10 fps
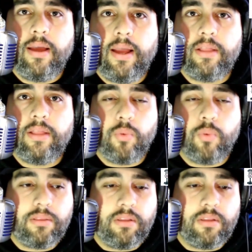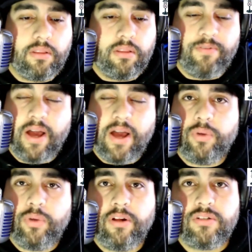And throughout the the
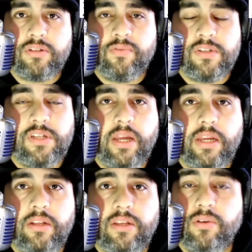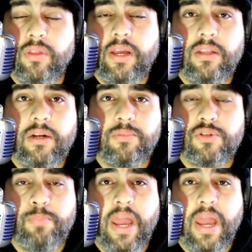final years of his Yankee deal, they ended up
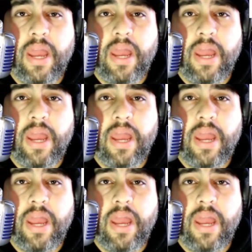just paying